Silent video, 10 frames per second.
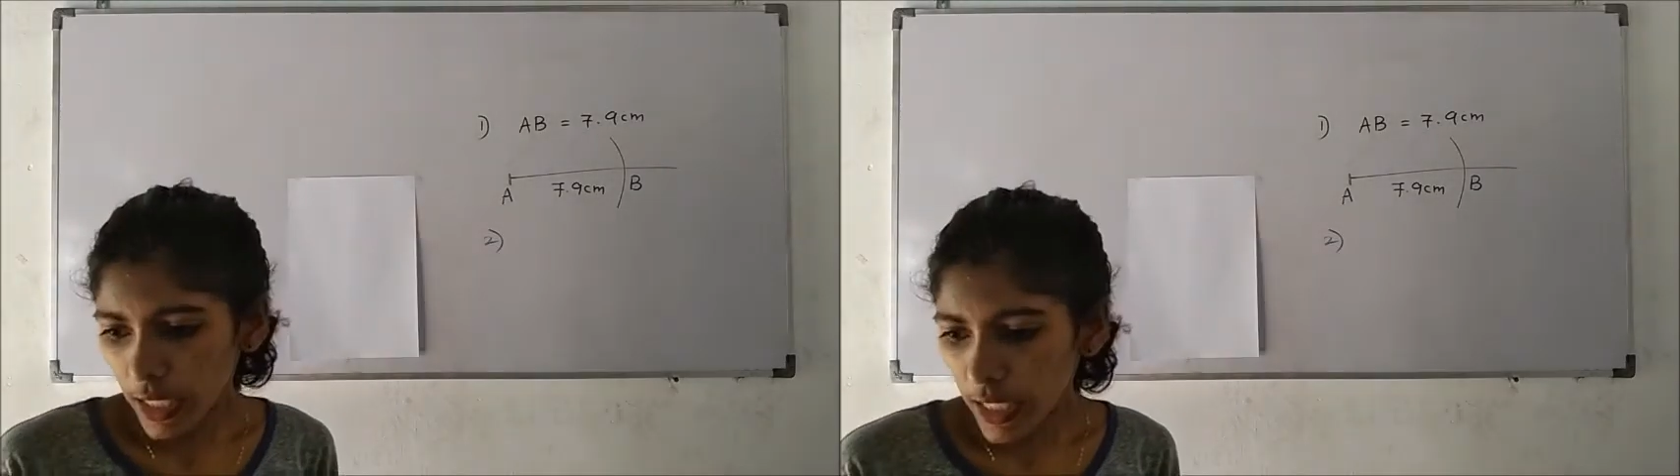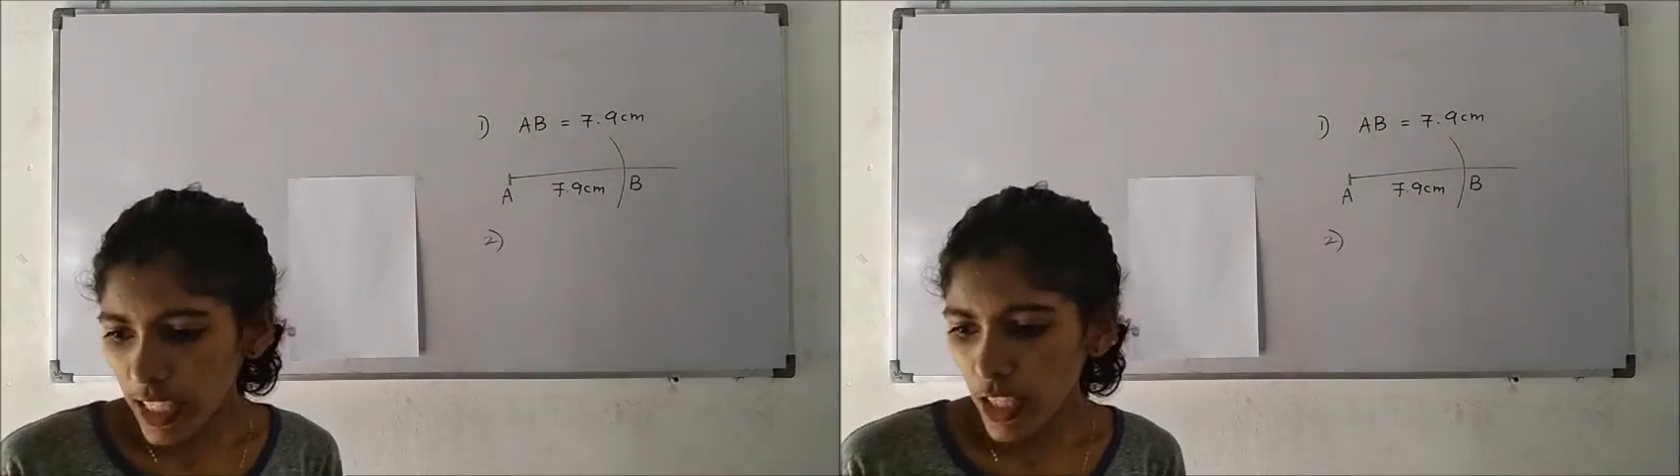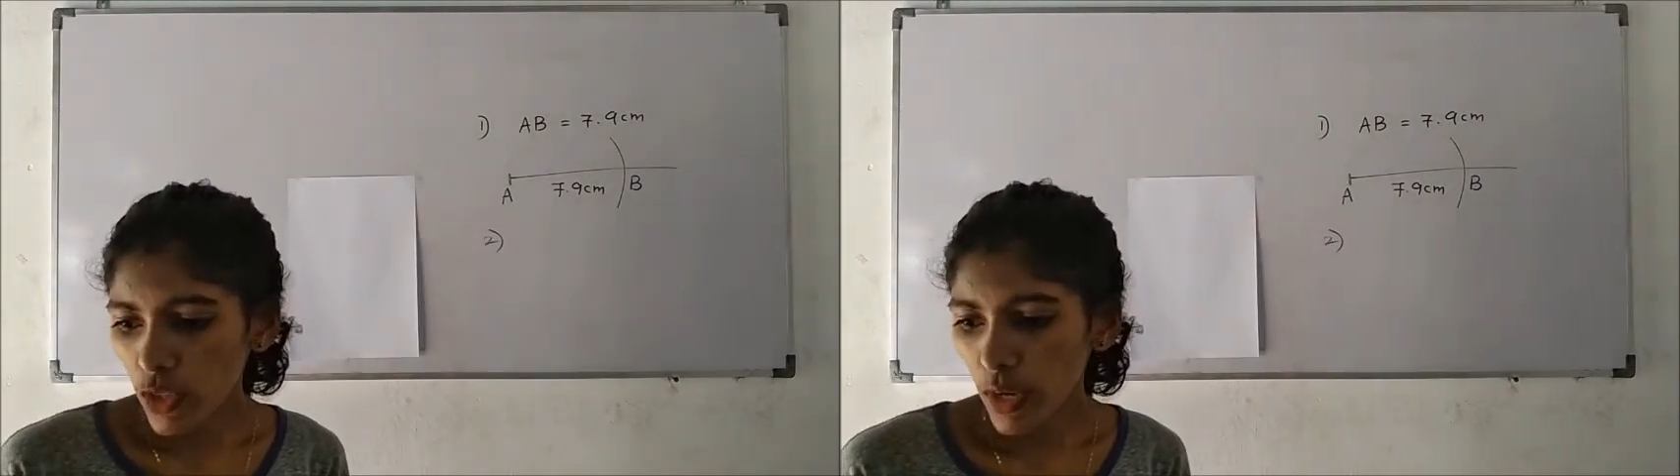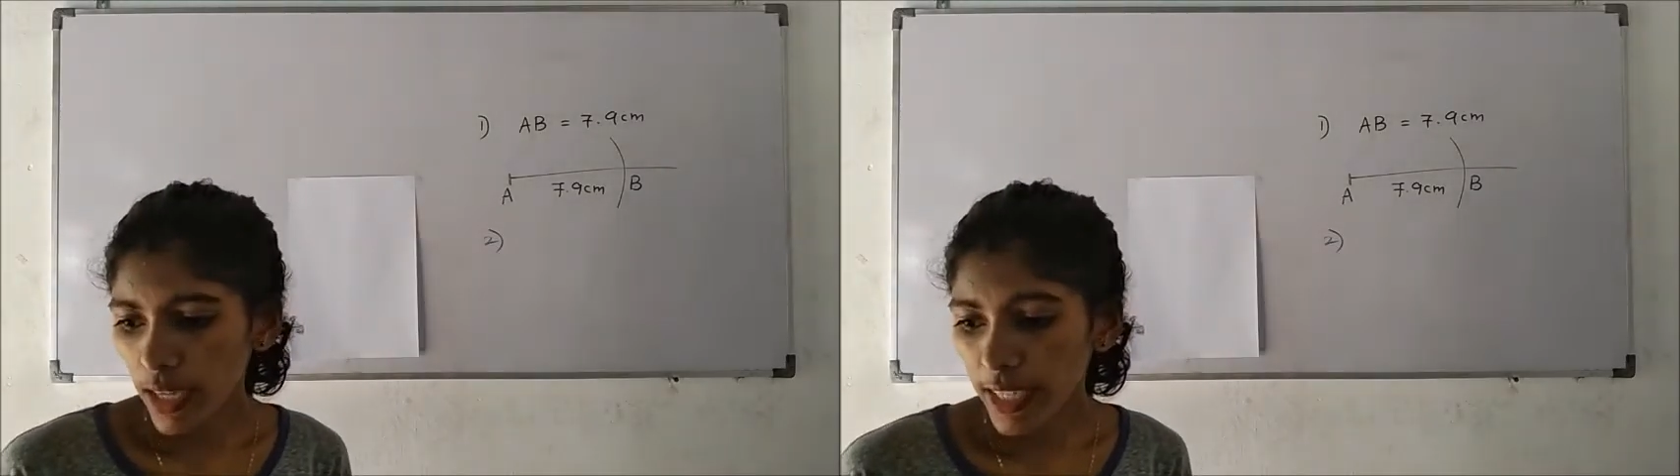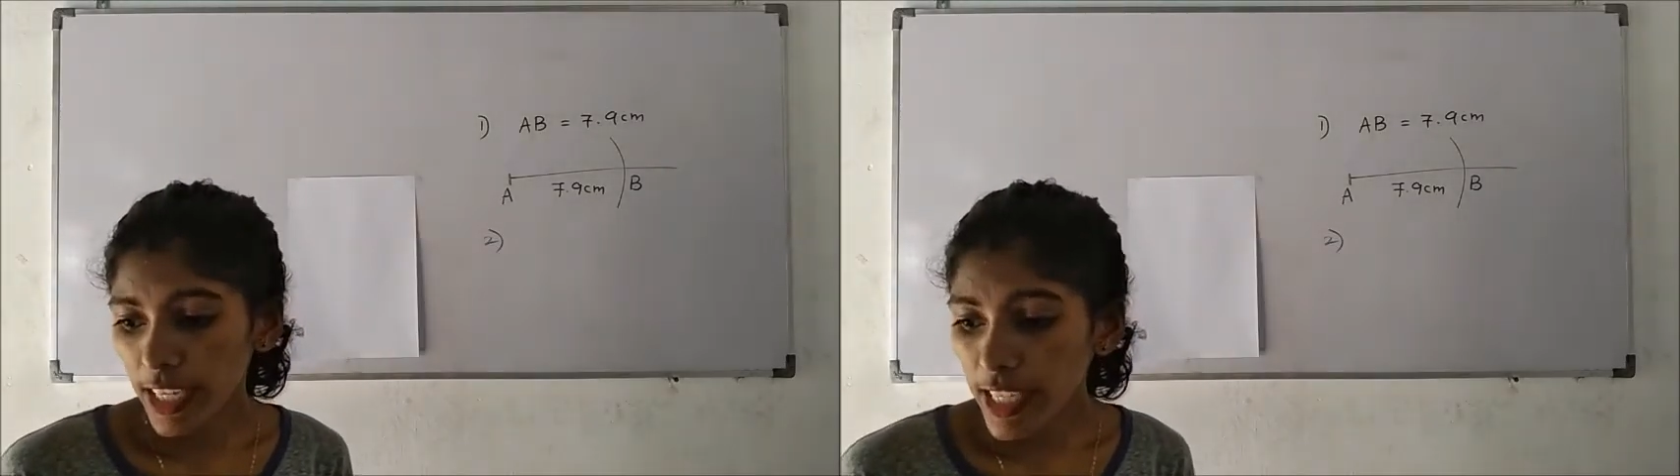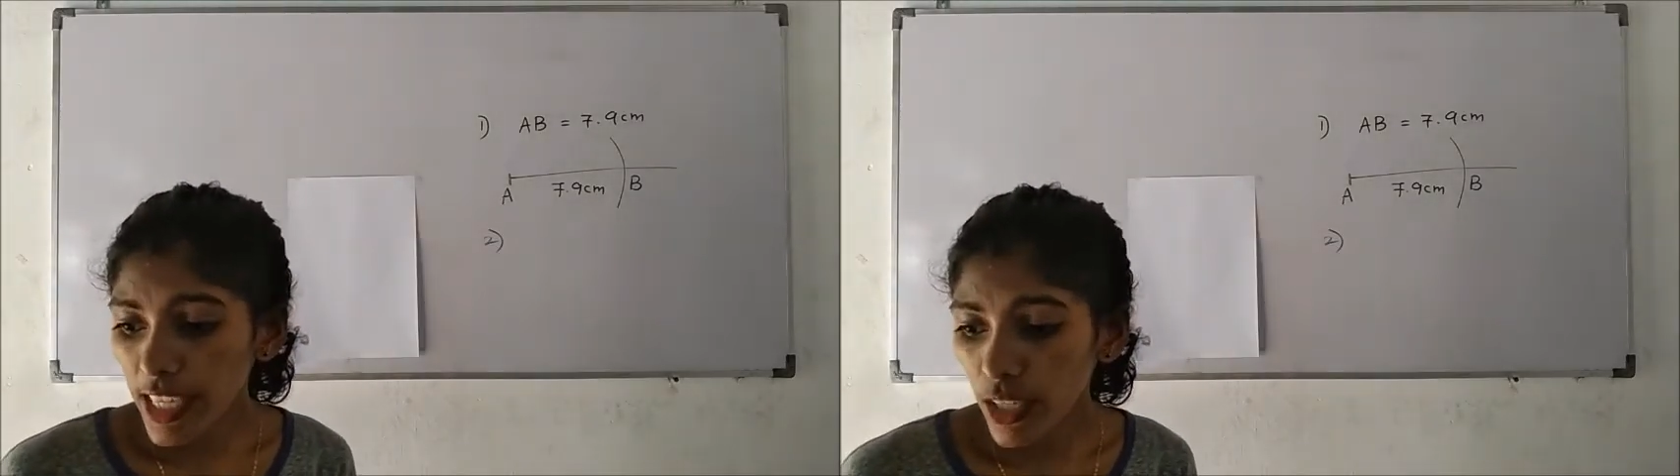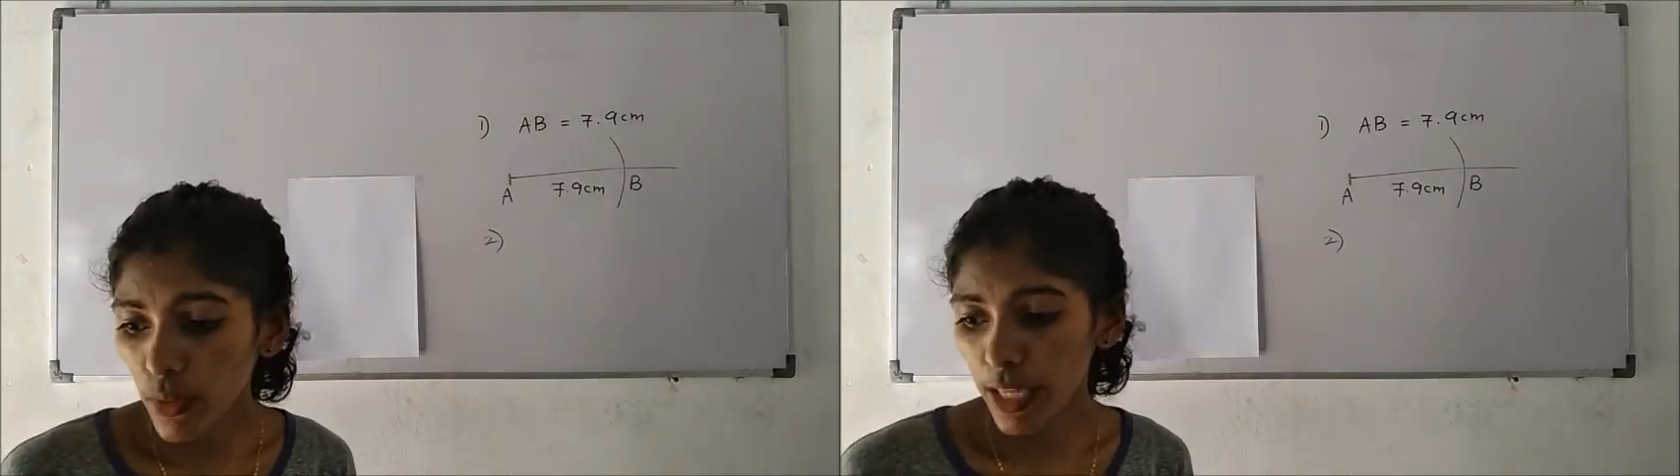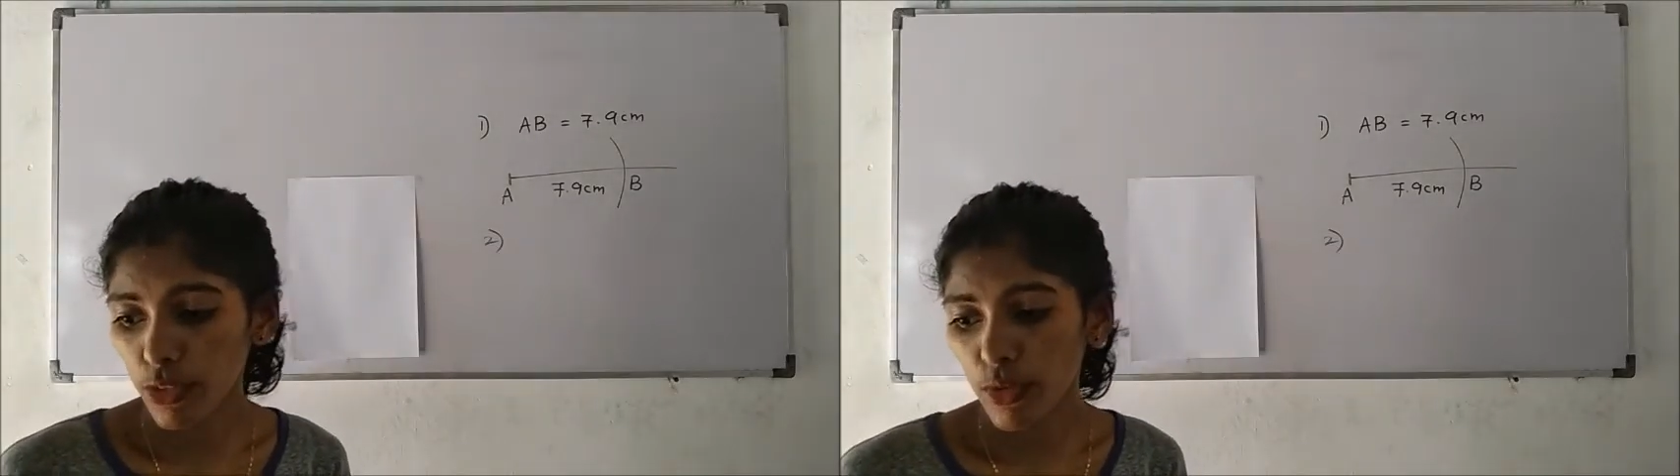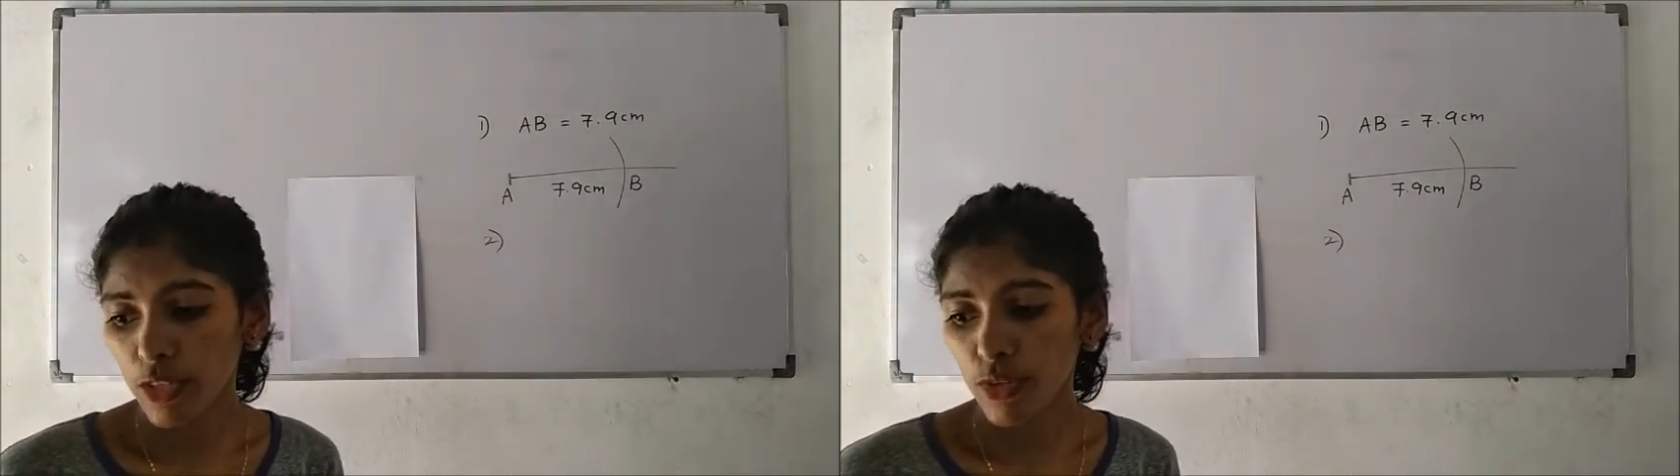construct an equilateral